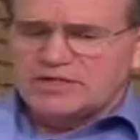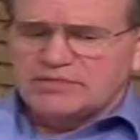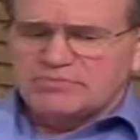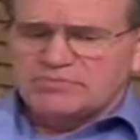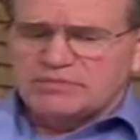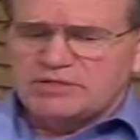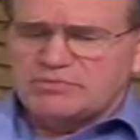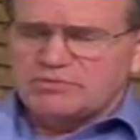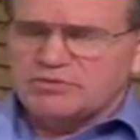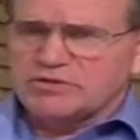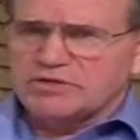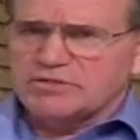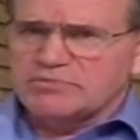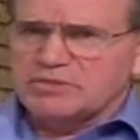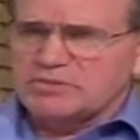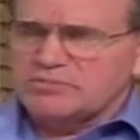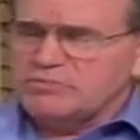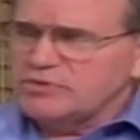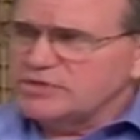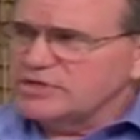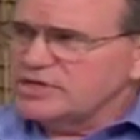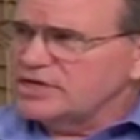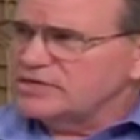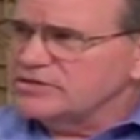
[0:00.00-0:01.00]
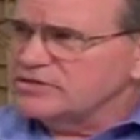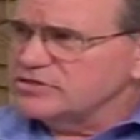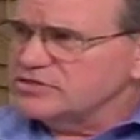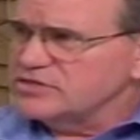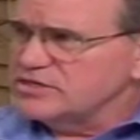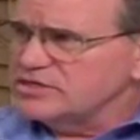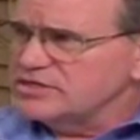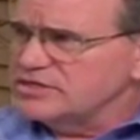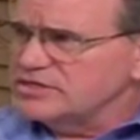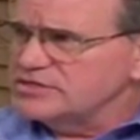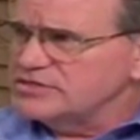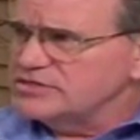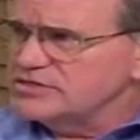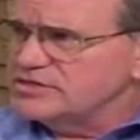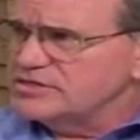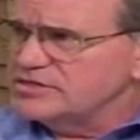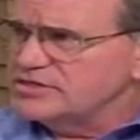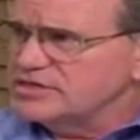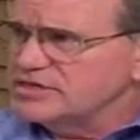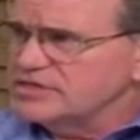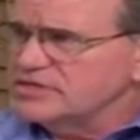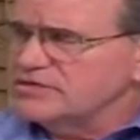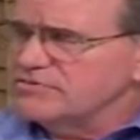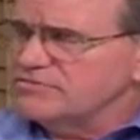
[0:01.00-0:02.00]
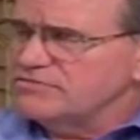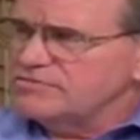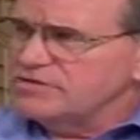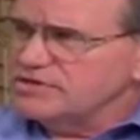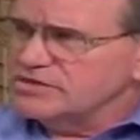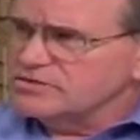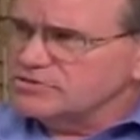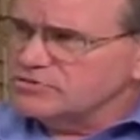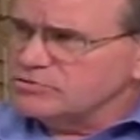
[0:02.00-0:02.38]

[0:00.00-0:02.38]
people can be put on this list that can affect their